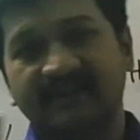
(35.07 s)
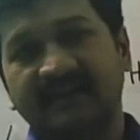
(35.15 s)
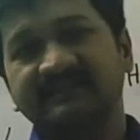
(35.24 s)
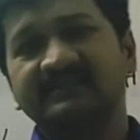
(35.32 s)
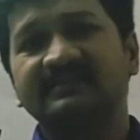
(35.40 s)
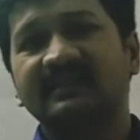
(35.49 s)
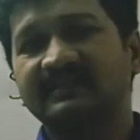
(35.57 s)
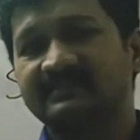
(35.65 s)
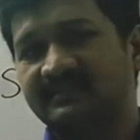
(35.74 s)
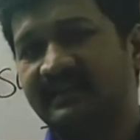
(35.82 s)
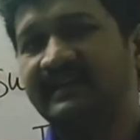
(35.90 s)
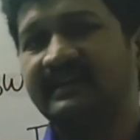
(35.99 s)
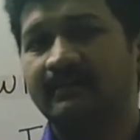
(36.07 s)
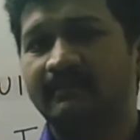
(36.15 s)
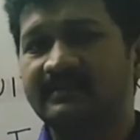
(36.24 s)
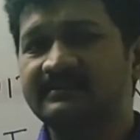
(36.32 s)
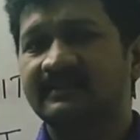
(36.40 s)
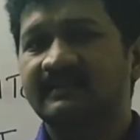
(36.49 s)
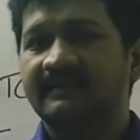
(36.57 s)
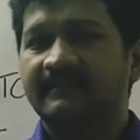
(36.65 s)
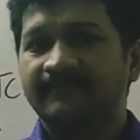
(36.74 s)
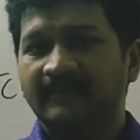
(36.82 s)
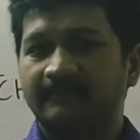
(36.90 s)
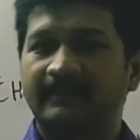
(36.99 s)
transistor has three terminals,
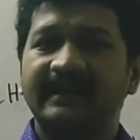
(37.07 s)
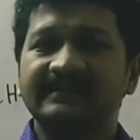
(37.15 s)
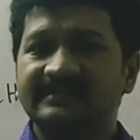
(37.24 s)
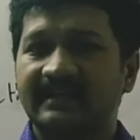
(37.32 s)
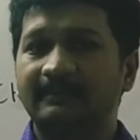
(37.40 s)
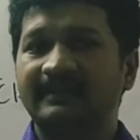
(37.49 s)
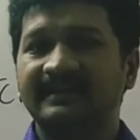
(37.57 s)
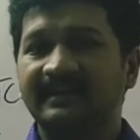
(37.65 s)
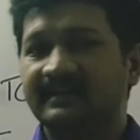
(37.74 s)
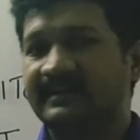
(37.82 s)
base, emitter and